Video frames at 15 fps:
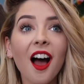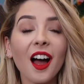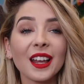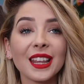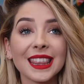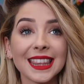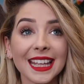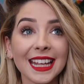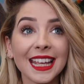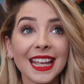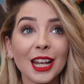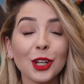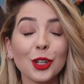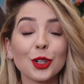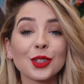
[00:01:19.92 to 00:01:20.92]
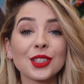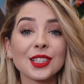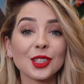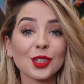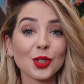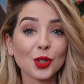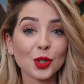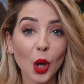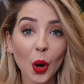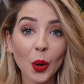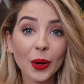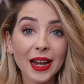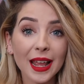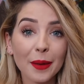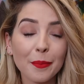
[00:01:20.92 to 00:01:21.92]
I think it looks so
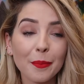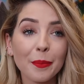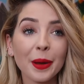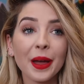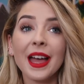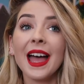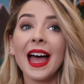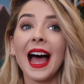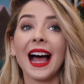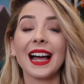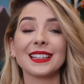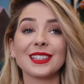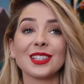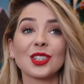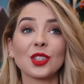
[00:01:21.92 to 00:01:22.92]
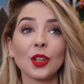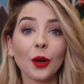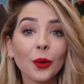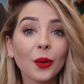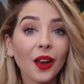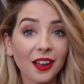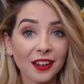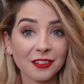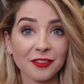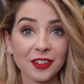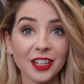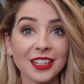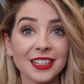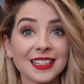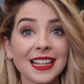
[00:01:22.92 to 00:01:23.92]
limp and so
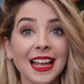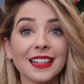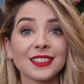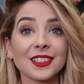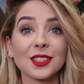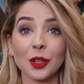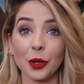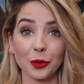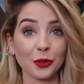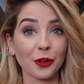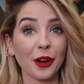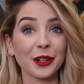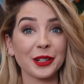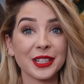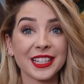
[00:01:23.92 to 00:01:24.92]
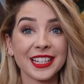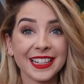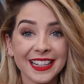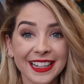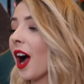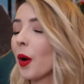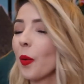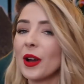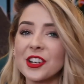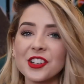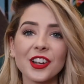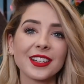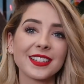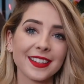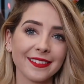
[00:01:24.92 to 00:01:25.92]
lifeless and so gross. I
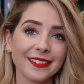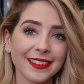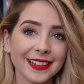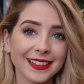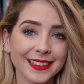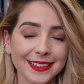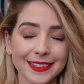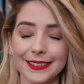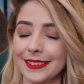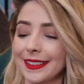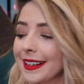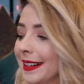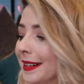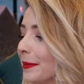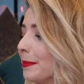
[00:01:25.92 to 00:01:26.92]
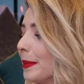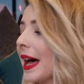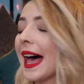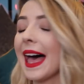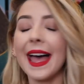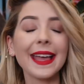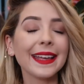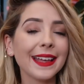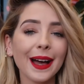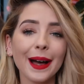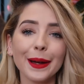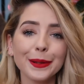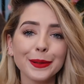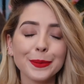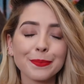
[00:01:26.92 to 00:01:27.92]
wish I'd done this sooner, but hey
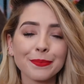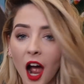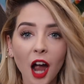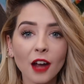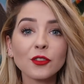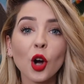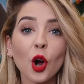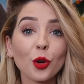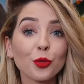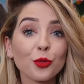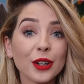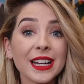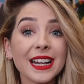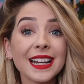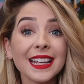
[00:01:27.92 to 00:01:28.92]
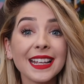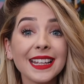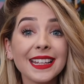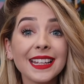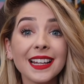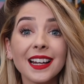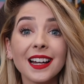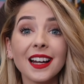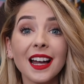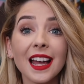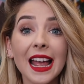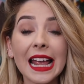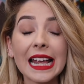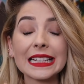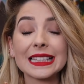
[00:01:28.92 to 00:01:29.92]
ho. I've got a really
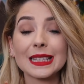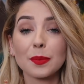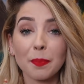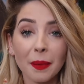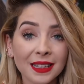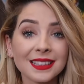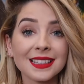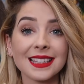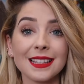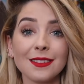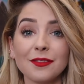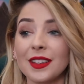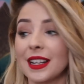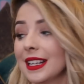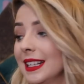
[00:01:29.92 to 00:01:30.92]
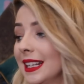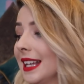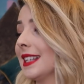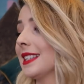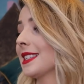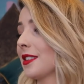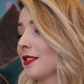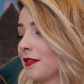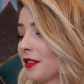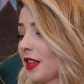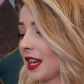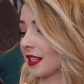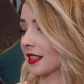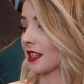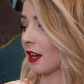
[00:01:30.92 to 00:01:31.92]
expansive list of
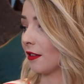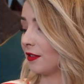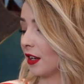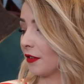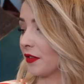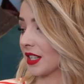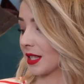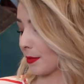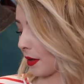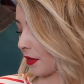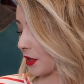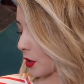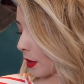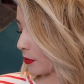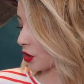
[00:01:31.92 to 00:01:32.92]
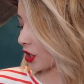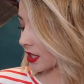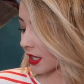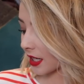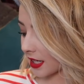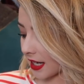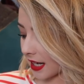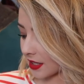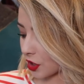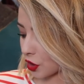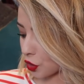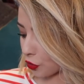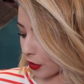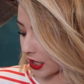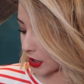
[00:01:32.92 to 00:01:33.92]
things that I've loved this month, so I'm just gonna get
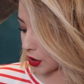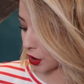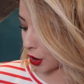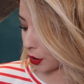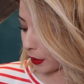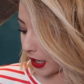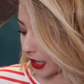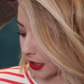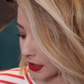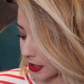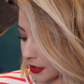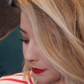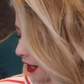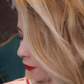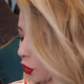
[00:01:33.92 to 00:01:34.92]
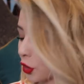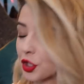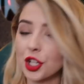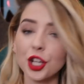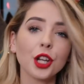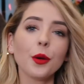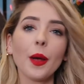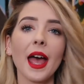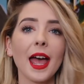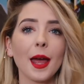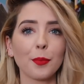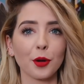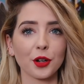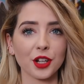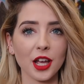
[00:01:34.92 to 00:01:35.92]
straight to it. I've got two
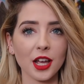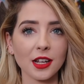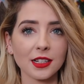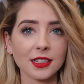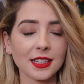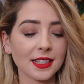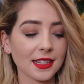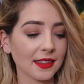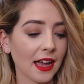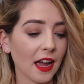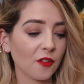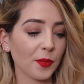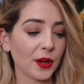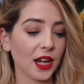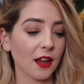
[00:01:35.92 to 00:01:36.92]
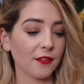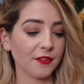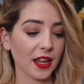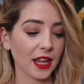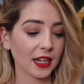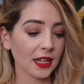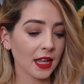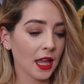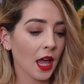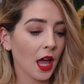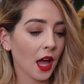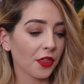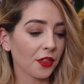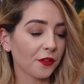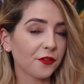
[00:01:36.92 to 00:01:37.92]
hair products that I've been loving.
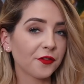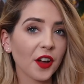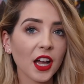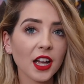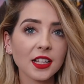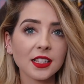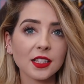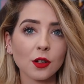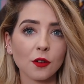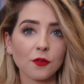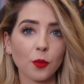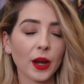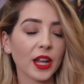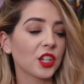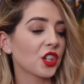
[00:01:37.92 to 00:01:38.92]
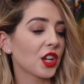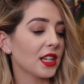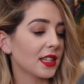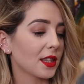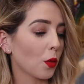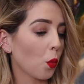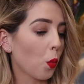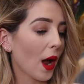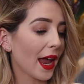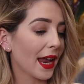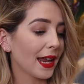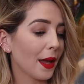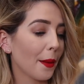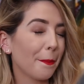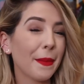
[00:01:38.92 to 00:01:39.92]
The first of which is the
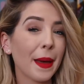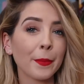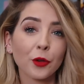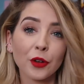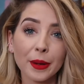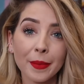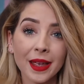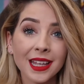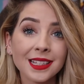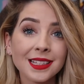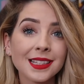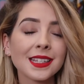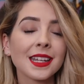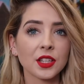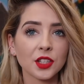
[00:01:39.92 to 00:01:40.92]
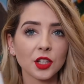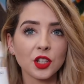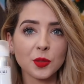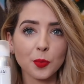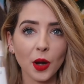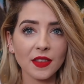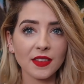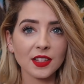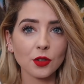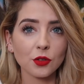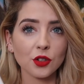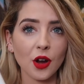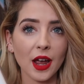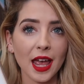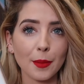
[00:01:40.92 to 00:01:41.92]
Way Memory Mist. So you spray this
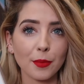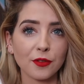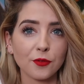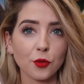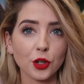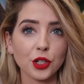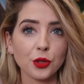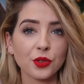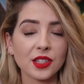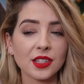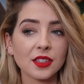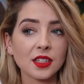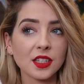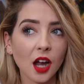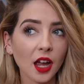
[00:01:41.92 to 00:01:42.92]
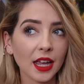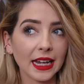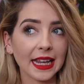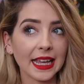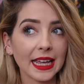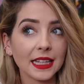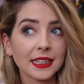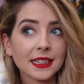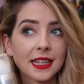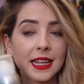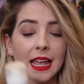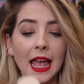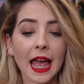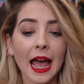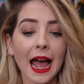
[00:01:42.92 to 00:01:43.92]
on your hair before you style it,
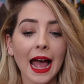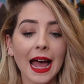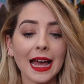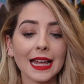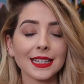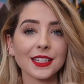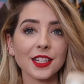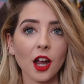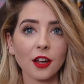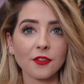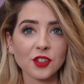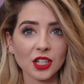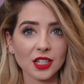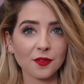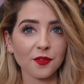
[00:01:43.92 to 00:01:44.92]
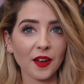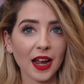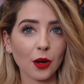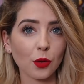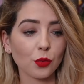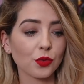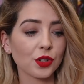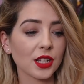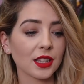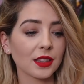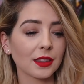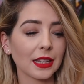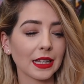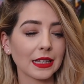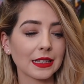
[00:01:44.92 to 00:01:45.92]
and I've just found
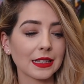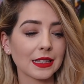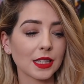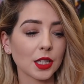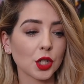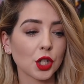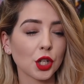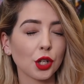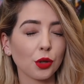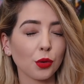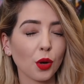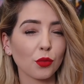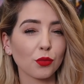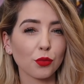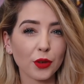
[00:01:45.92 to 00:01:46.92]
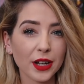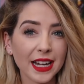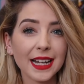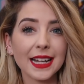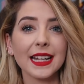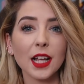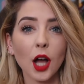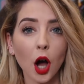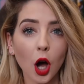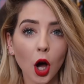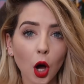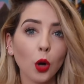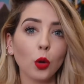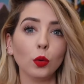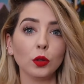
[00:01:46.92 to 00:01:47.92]
this to really
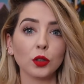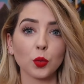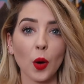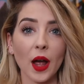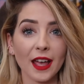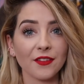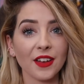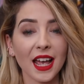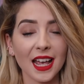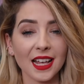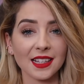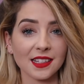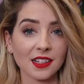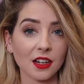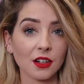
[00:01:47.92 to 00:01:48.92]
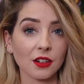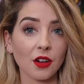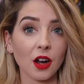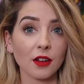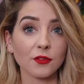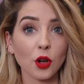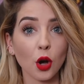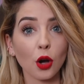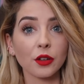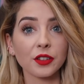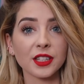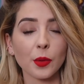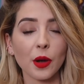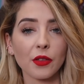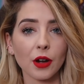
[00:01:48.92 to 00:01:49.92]
hold whatever hairstyle I've
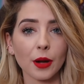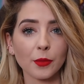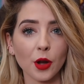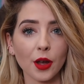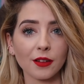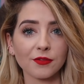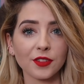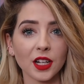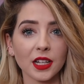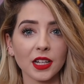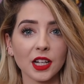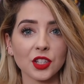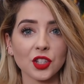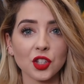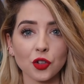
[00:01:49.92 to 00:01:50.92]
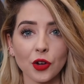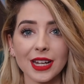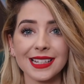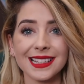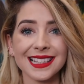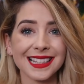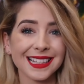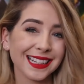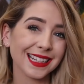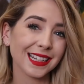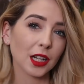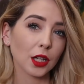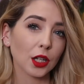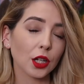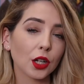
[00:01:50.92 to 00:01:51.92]
got. So whether I'm going for like a straight
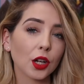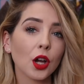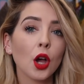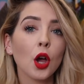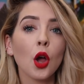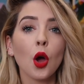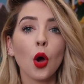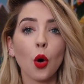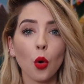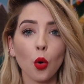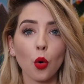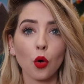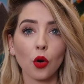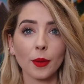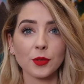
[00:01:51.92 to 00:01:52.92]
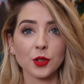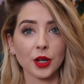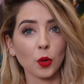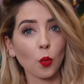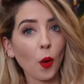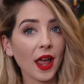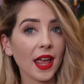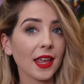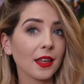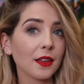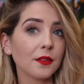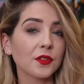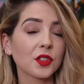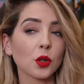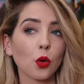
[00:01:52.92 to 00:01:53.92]
sleek look, or I'm doing
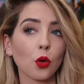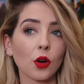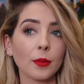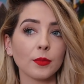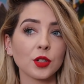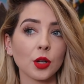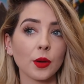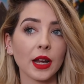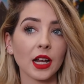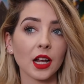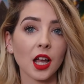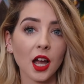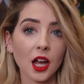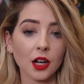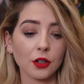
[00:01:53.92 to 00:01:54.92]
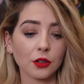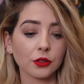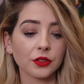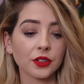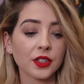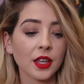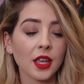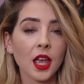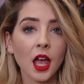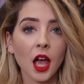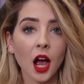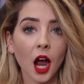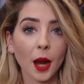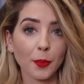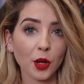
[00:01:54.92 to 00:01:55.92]
waves, or I'm doing curls,
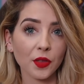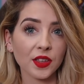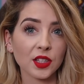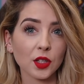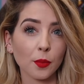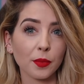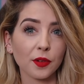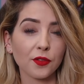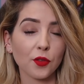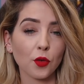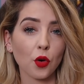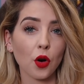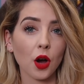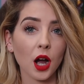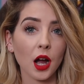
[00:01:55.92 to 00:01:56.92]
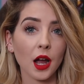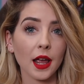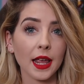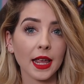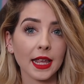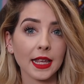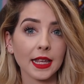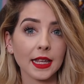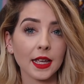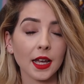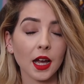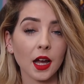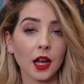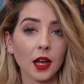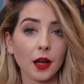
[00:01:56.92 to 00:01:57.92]
I put this on before I